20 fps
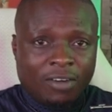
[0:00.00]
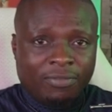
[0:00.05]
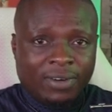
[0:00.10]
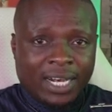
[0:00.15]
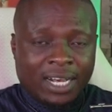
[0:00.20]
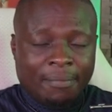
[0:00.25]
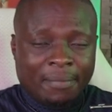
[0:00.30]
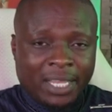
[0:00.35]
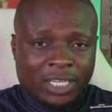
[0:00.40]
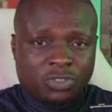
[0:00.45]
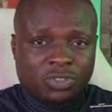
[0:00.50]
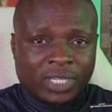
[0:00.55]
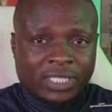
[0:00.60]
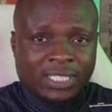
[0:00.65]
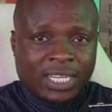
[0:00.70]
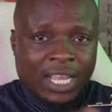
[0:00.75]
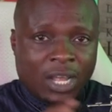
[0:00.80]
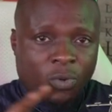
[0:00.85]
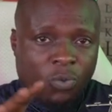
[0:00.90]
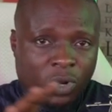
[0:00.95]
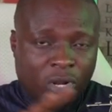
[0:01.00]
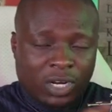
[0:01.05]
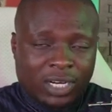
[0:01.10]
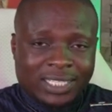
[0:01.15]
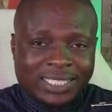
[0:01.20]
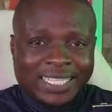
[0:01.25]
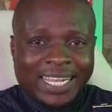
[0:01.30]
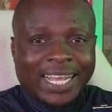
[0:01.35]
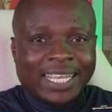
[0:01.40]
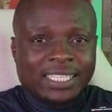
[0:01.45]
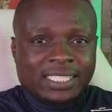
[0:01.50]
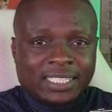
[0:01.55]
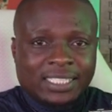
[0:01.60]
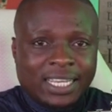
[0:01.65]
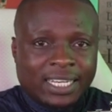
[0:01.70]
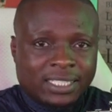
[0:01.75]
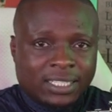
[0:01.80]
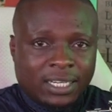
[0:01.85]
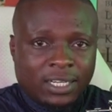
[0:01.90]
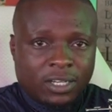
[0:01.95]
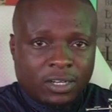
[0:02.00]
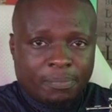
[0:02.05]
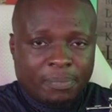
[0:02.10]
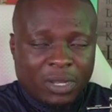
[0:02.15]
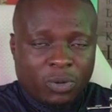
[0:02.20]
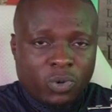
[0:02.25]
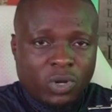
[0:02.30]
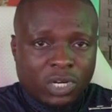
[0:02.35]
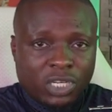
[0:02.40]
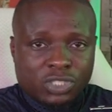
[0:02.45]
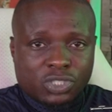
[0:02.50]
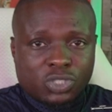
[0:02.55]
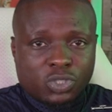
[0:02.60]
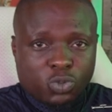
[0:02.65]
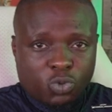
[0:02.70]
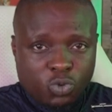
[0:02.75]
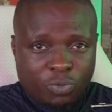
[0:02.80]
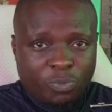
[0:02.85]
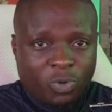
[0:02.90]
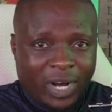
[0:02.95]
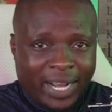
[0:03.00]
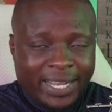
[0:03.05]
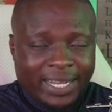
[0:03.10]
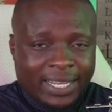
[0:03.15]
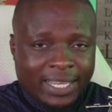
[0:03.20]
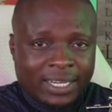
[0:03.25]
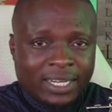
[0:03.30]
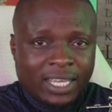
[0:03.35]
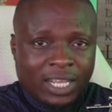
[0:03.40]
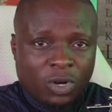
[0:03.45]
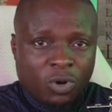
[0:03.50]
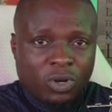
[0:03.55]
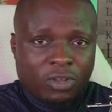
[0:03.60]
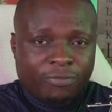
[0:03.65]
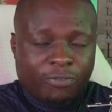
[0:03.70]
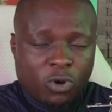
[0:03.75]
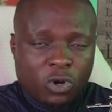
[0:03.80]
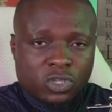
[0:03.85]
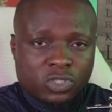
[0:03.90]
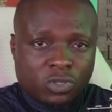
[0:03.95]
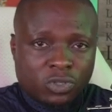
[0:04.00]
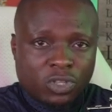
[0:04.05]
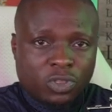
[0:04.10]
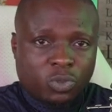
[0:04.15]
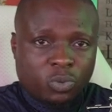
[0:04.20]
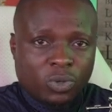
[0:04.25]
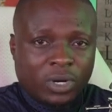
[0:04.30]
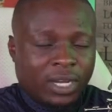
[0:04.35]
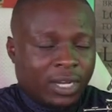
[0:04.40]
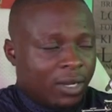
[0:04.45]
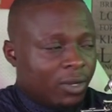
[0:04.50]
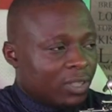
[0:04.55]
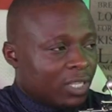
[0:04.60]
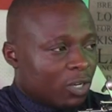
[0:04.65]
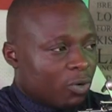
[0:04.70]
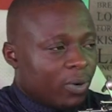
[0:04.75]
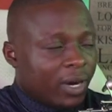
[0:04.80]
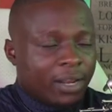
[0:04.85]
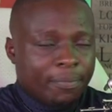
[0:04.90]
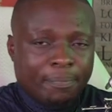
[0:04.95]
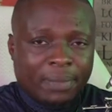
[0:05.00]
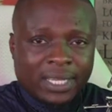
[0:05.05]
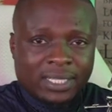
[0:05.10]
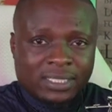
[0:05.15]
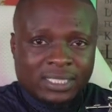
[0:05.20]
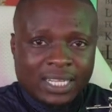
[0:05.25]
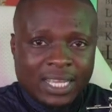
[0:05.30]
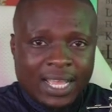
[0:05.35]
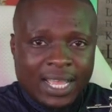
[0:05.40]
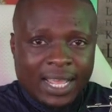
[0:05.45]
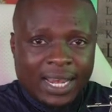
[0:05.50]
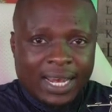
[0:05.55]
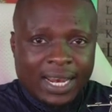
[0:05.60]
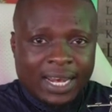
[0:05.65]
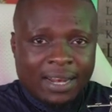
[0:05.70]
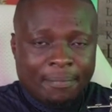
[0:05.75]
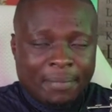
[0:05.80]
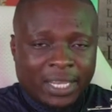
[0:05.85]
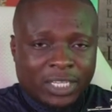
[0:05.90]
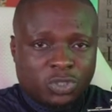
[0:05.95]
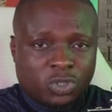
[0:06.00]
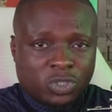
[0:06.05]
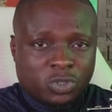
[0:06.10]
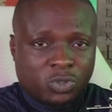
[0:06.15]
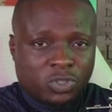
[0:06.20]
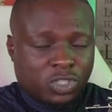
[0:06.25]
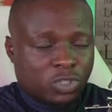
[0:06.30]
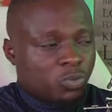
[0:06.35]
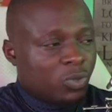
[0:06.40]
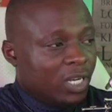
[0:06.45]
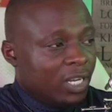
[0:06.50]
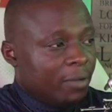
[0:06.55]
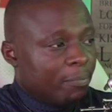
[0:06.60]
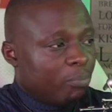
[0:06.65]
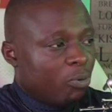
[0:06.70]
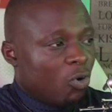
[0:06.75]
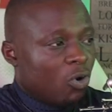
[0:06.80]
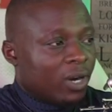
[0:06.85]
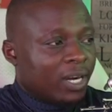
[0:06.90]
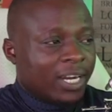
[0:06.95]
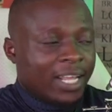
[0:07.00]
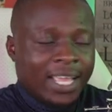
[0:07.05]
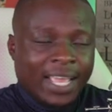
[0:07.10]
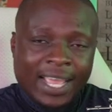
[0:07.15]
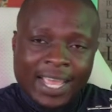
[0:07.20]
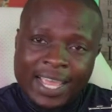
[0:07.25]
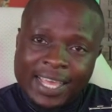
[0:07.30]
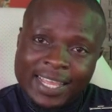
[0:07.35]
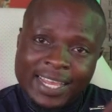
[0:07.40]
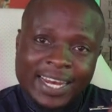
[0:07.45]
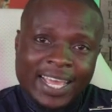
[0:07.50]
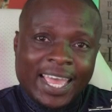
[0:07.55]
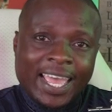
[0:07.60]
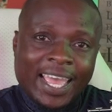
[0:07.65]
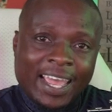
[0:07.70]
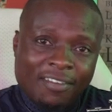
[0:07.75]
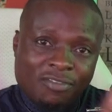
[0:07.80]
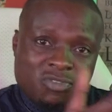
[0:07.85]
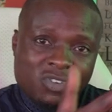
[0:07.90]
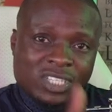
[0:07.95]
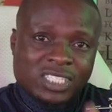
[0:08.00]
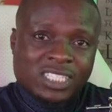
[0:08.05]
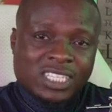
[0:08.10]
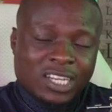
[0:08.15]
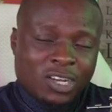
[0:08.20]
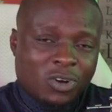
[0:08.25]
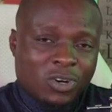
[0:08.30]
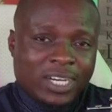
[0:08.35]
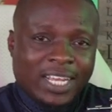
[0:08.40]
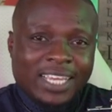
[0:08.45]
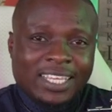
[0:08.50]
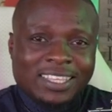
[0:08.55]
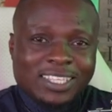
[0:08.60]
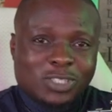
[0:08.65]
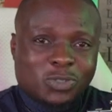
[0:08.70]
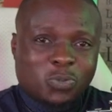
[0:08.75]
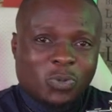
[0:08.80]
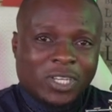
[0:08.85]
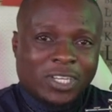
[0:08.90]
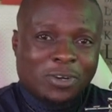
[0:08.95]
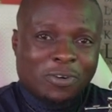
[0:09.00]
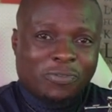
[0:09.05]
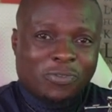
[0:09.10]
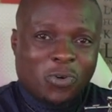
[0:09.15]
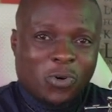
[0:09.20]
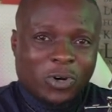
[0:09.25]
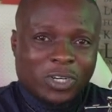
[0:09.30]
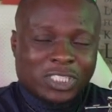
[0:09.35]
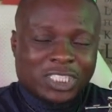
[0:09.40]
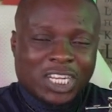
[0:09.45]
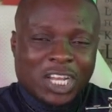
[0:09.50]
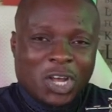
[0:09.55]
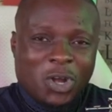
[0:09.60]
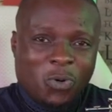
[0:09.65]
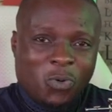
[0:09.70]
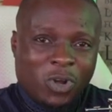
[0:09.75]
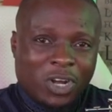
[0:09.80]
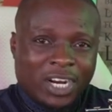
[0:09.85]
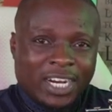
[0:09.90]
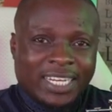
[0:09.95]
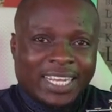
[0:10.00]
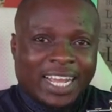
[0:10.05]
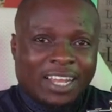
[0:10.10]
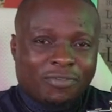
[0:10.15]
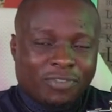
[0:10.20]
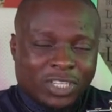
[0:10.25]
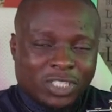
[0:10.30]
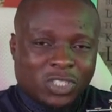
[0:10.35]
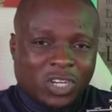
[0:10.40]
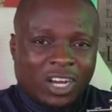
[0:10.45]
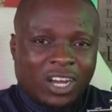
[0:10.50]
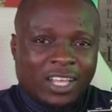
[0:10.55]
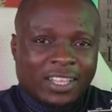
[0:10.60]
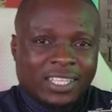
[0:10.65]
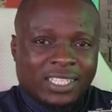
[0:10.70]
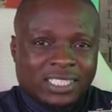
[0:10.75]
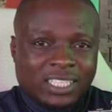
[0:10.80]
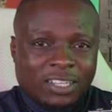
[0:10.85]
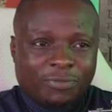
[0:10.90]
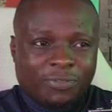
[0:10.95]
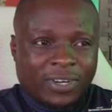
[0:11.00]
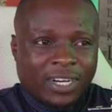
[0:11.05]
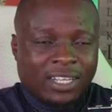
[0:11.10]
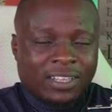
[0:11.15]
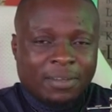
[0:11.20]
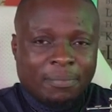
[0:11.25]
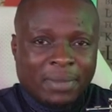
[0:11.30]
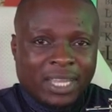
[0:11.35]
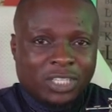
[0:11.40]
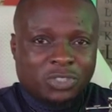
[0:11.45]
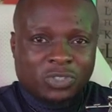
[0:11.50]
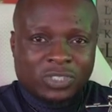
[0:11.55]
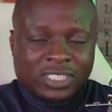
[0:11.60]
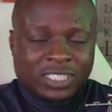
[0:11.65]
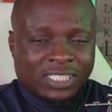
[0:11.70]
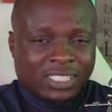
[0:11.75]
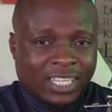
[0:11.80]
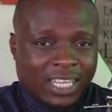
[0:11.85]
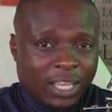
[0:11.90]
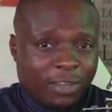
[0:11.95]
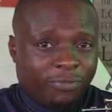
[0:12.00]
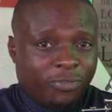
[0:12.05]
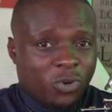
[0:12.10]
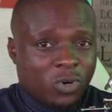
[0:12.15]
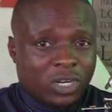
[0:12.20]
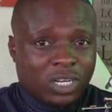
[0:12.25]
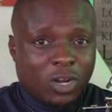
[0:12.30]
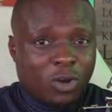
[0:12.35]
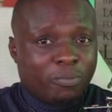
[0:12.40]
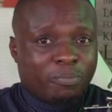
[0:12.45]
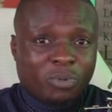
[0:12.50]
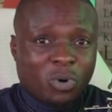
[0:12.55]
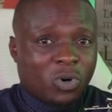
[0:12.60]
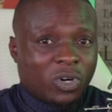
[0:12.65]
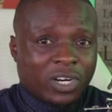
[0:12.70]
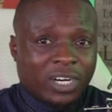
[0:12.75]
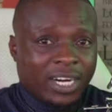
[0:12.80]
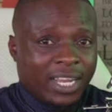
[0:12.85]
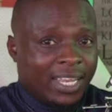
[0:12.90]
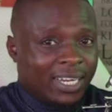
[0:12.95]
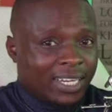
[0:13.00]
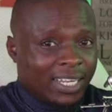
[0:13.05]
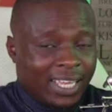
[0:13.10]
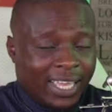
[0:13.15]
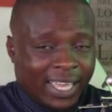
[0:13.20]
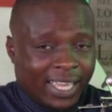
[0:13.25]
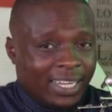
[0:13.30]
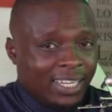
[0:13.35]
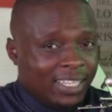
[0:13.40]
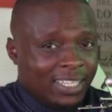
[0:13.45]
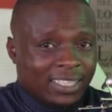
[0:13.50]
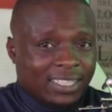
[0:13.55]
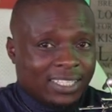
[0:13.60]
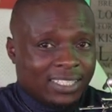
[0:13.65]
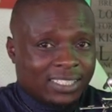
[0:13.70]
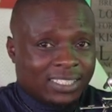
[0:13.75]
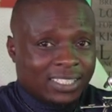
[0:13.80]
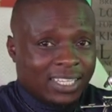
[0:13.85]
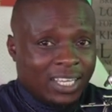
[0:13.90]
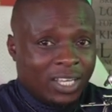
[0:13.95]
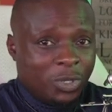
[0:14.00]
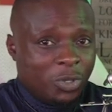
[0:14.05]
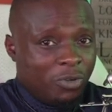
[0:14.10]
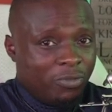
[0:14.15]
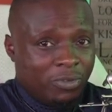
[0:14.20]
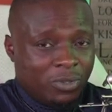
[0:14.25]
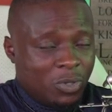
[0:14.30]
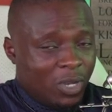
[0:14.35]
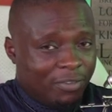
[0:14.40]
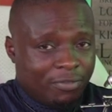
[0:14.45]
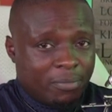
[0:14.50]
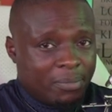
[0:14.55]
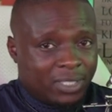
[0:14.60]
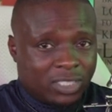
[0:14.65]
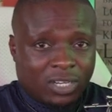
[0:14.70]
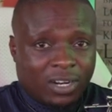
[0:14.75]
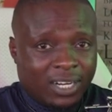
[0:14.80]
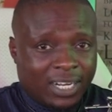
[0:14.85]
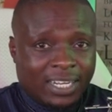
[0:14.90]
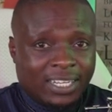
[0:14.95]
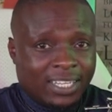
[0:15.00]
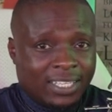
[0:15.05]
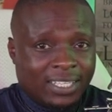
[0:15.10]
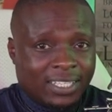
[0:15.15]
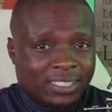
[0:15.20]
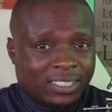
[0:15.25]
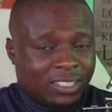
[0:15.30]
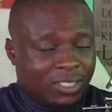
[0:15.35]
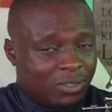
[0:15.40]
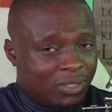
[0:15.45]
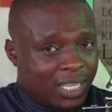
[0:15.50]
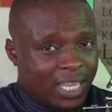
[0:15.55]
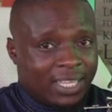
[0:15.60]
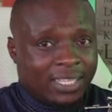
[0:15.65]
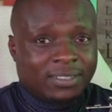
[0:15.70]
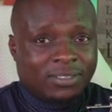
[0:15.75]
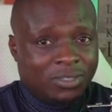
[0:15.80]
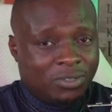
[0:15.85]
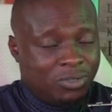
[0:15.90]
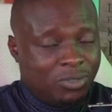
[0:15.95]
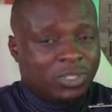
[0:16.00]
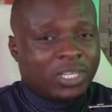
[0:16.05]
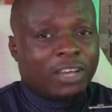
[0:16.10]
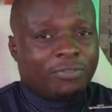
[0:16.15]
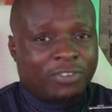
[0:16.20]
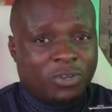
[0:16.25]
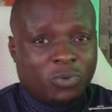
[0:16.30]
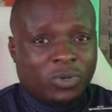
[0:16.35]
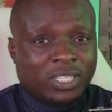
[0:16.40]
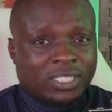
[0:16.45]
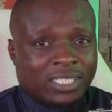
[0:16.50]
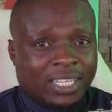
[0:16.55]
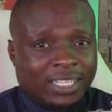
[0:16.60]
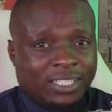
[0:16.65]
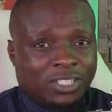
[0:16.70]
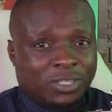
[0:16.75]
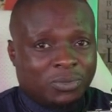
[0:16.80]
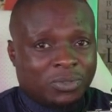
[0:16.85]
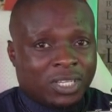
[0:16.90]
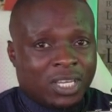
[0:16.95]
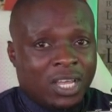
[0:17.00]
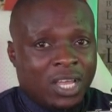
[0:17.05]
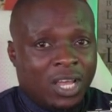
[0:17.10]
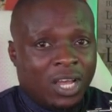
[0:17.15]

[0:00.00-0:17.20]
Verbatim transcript: of lending matrix we're going to dissect a little bit we're going to zoom right in and only focus on the uh, the credit-based lending matrix which is really important and then every single day this week of course we're going to dive into all the different other matrices if you're a loan broker and any of this you you haven't been taught any of this okay you, you definitely want to stay tuned